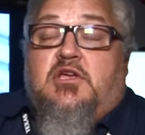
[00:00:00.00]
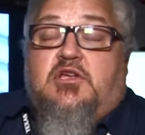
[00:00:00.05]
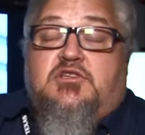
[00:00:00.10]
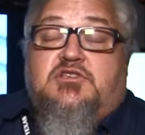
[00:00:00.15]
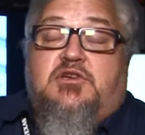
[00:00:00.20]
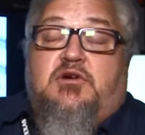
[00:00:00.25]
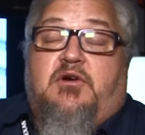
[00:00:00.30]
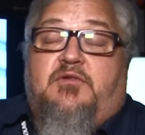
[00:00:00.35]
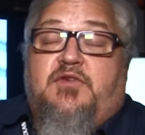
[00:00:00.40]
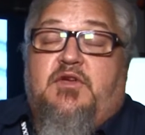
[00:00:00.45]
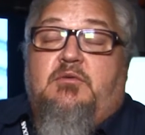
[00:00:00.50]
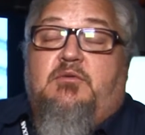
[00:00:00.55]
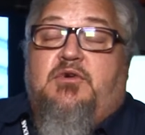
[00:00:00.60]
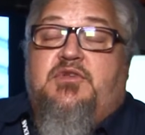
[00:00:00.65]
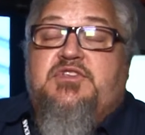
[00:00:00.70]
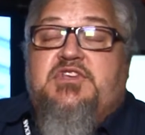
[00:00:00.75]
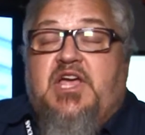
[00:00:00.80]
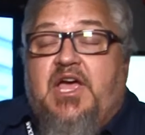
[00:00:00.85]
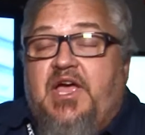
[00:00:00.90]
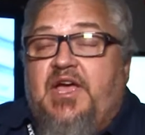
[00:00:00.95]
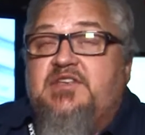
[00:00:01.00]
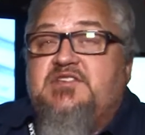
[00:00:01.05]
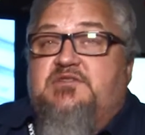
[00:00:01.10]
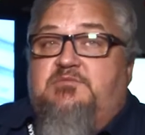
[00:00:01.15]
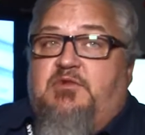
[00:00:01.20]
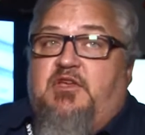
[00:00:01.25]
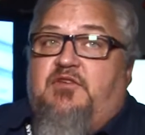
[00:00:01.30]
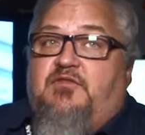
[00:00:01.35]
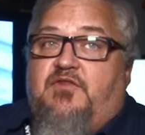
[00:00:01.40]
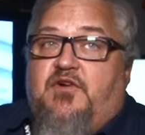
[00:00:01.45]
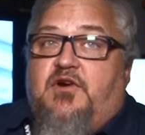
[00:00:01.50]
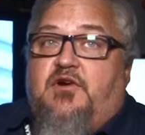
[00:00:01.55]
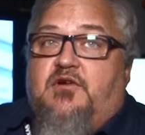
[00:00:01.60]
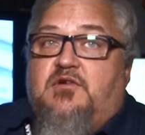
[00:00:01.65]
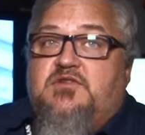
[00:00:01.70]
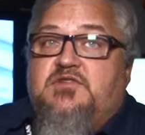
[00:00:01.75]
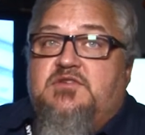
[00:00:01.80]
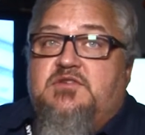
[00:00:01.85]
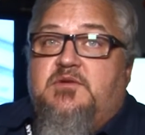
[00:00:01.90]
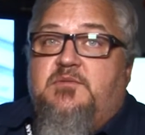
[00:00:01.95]
So if you will text me
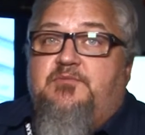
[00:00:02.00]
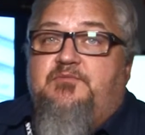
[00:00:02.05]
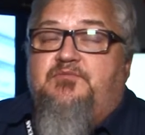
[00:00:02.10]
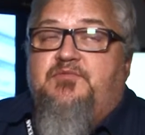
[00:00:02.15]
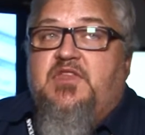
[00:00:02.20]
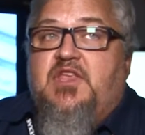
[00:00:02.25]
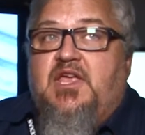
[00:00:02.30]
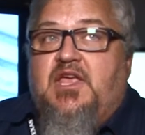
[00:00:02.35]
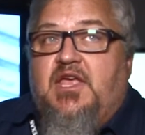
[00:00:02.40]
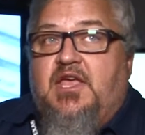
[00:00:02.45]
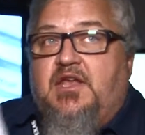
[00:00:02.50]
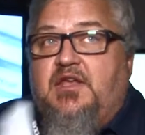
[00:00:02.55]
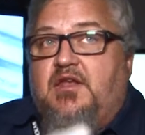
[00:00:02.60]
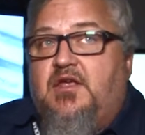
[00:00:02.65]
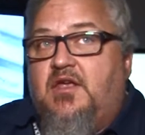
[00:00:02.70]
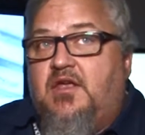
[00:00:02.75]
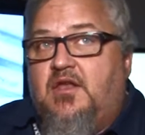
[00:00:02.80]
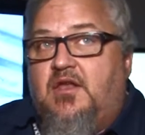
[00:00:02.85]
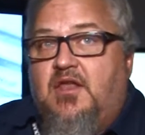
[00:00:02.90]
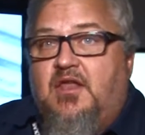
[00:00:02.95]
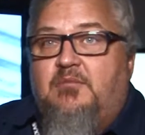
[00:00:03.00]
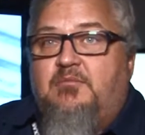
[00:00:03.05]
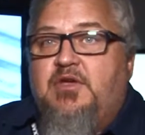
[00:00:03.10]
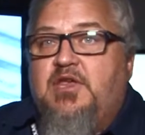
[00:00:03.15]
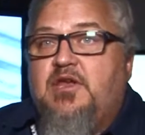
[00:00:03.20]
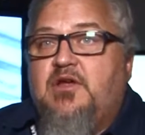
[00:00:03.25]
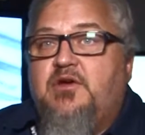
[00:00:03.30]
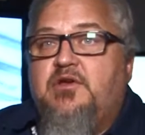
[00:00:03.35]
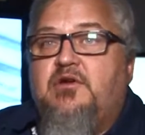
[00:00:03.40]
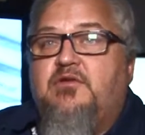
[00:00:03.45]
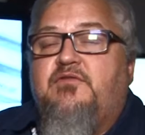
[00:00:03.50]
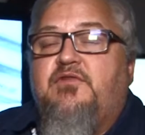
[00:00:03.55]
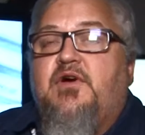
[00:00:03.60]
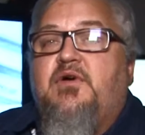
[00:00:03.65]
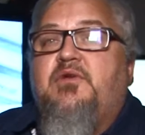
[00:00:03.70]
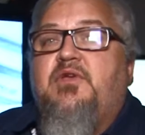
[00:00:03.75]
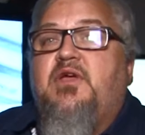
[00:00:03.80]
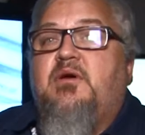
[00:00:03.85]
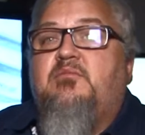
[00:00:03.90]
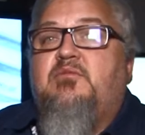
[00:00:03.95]
first and let me know your
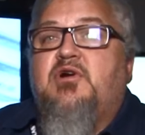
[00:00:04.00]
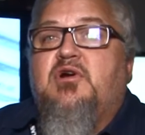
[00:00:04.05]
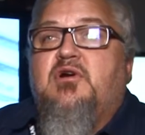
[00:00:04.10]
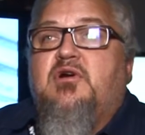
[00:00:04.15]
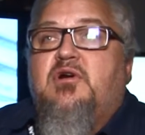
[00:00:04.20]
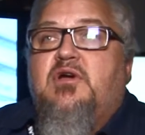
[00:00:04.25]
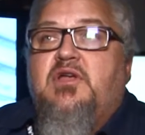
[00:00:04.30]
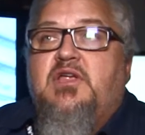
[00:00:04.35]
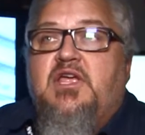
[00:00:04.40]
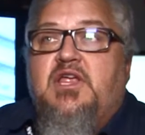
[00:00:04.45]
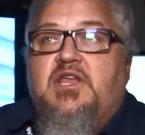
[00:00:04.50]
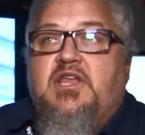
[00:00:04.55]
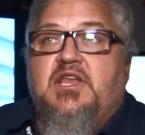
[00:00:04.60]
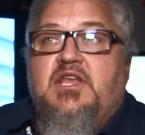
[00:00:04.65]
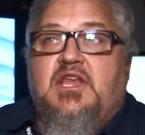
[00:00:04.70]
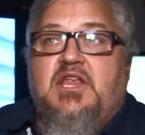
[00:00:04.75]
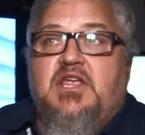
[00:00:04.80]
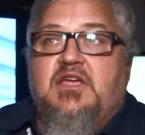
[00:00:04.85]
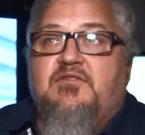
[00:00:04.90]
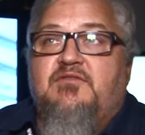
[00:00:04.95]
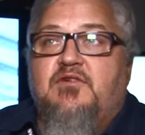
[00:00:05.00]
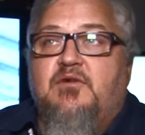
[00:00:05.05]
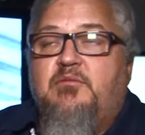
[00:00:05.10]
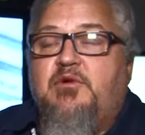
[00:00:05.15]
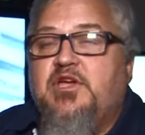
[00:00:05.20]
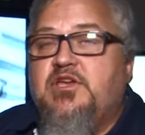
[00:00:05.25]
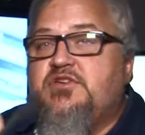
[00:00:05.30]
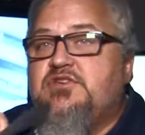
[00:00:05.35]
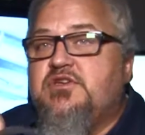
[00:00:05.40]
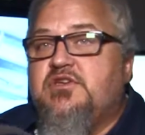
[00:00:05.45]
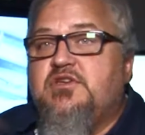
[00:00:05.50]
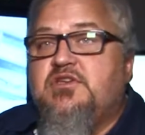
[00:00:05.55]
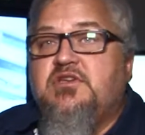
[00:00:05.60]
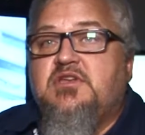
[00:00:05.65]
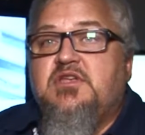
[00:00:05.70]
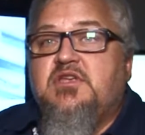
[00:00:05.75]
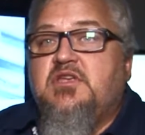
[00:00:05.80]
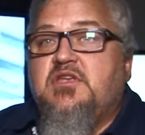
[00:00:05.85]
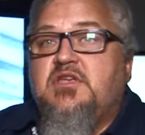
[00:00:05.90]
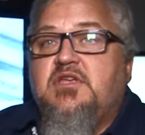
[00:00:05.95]
phone number and any information,
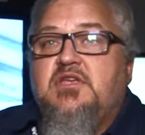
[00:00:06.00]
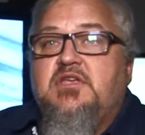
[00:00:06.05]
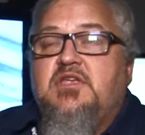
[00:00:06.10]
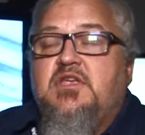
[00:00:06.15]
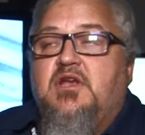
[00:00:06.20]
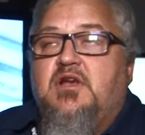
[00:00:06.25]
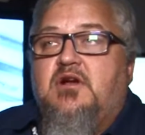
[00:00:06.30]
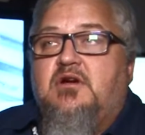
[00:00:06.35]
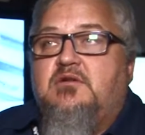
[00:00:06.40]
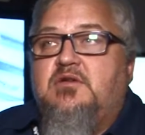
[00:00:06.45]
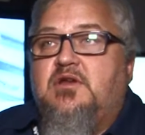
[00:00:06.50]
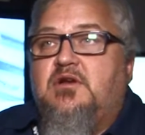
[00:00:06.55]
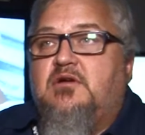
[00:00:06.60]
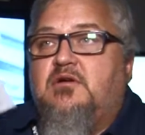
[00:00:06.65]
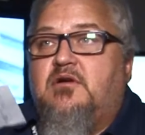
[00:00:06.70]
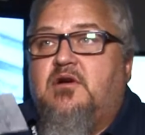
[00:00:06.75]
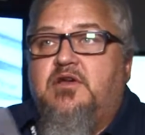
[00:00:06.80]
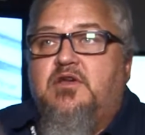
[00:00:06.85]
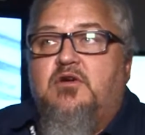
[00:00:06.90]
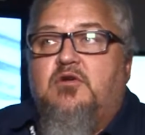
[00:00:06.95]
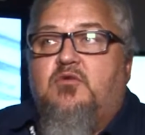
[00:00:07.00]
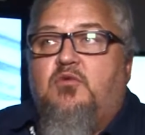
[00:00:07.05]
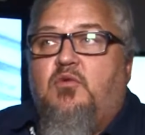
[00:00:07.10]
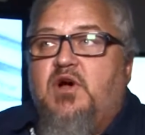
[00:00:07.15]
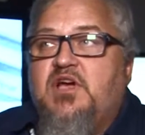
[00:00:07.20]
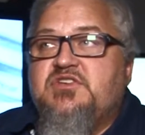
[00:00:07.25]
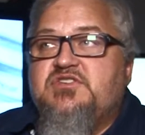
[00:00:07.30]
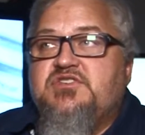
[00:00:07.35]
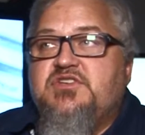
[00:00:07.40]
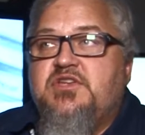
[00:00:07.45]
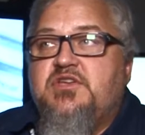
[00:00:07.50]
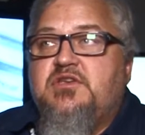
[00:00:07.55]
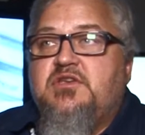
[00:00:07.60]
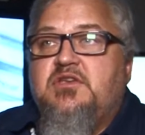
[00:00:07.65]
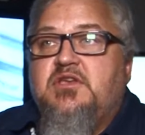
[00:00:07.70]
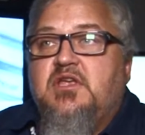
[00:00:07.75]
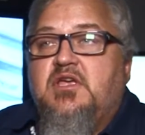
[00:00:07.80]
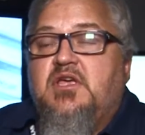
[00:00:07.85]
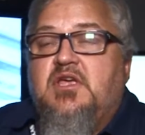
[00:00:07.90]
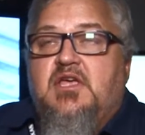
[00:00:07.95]
or your question,
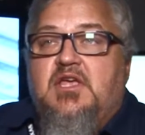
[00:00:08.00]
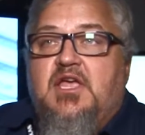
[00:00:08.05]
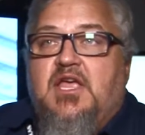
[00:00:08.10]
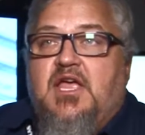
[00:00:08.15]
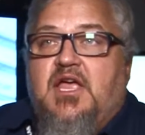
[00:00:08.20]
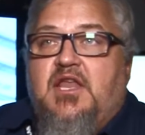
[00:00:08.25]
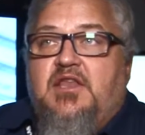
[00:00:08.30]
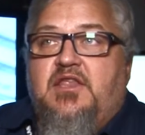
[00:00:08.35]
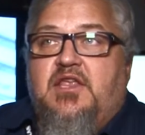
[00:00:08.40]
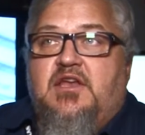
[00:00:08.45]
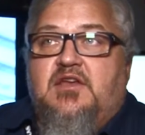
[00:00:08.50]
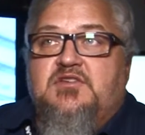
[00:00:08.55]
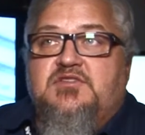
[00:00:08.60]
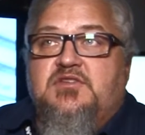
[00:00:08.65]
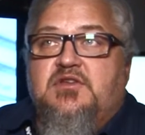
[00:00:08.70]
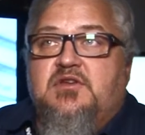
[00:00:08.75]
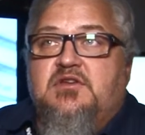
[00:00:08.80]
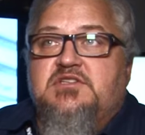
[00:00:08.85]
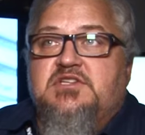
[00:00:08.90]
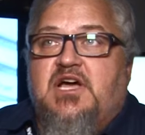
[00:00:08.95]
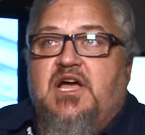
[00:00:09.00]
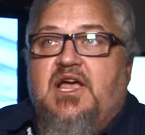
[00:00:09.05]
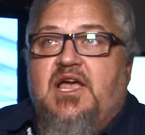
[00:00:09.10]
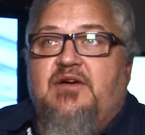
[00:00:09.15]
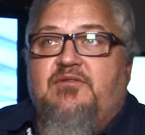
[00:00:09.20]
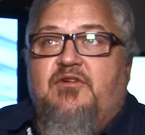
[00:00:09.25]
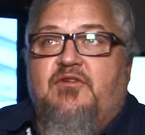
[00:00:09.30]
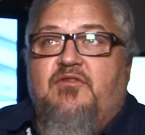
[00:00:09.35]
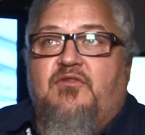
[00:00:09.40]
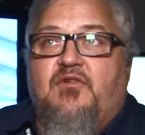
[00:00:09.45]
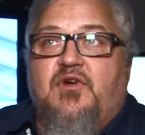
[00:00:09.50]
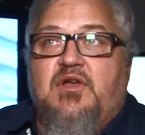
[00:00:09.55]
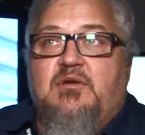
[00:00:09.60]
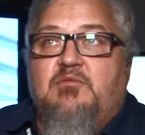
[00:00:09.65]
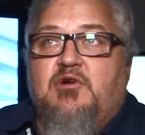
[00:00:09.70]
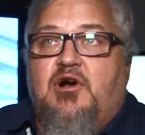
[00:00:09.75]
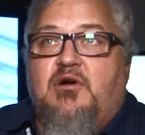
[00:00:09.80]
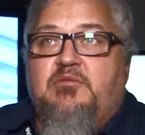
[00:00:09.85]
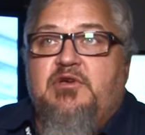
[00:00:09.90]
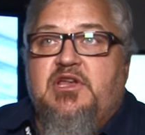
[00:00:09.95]
and then as soon as I have a free
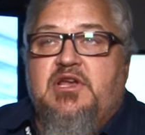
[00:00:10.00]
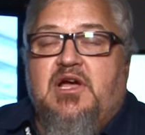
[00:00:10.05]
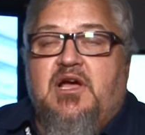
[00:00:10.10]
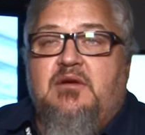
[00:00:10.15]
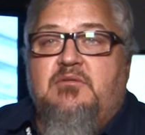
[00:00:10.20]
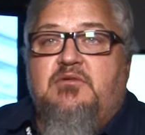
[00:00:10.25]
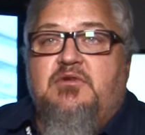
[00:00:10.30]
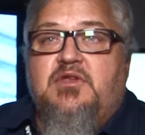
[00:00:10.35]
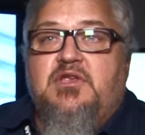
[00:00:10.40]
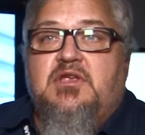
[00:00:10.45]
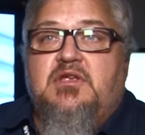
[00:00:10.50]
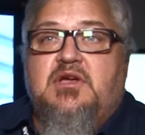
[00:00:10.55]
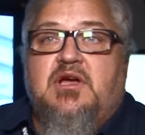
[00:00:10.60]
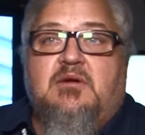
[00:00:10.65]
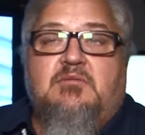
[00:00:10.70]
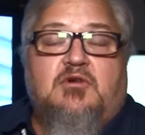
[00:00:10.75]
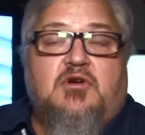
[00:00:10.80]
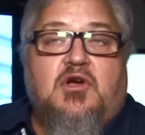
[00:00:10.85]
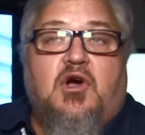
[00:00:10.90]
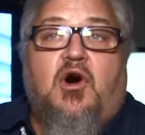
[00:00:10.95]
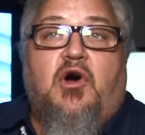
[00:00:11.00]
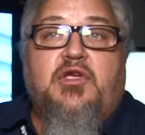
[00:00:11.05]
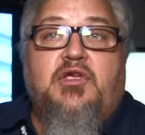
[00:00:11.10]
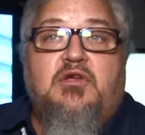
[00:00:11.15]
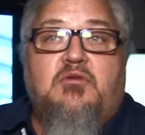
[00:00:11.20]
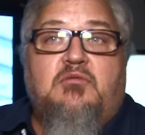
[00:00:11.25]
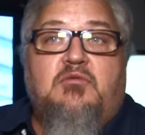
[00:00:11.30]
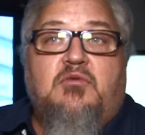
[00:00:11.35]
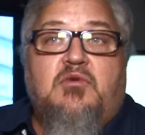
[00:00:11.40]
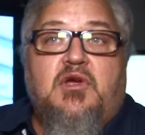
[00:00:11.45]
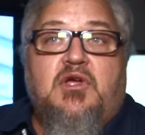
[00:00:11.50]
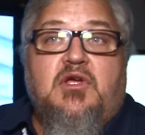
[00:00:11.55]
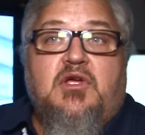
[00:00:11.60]
moment, I will call you